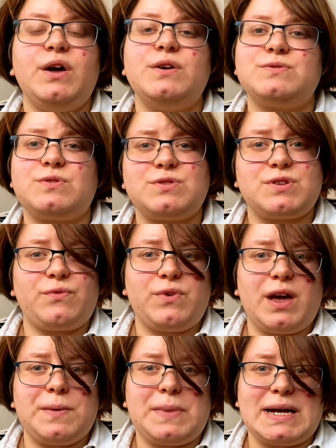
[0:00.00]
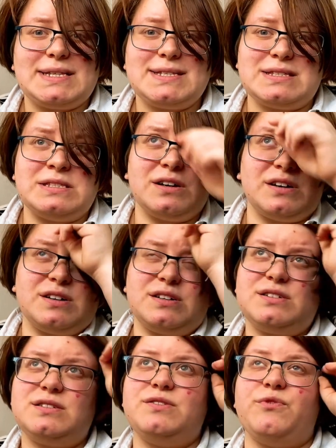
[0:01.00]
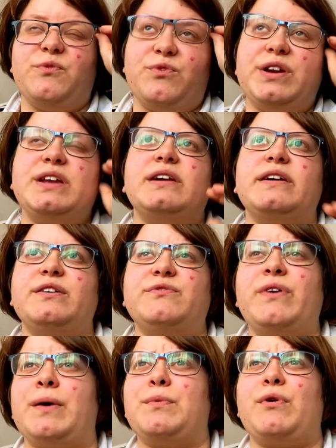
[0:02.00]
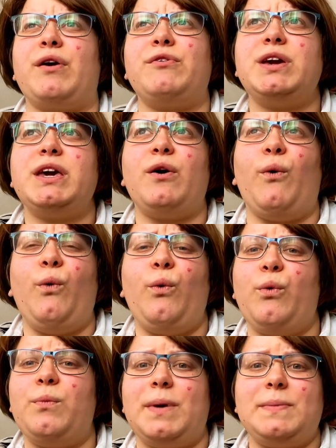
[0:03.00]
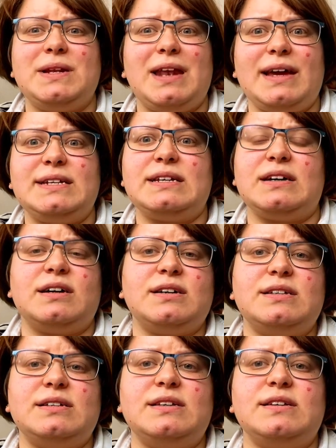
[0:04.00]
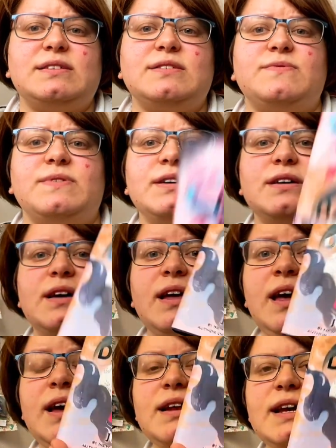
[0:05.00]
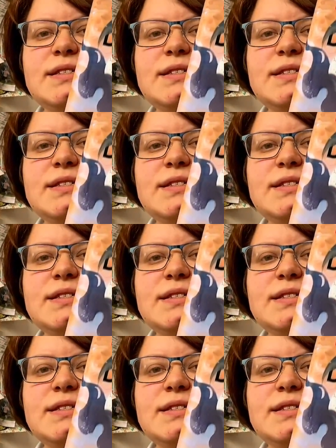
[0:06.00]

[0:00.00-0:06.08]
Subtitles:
So something I might start reading in February or maybe later is the next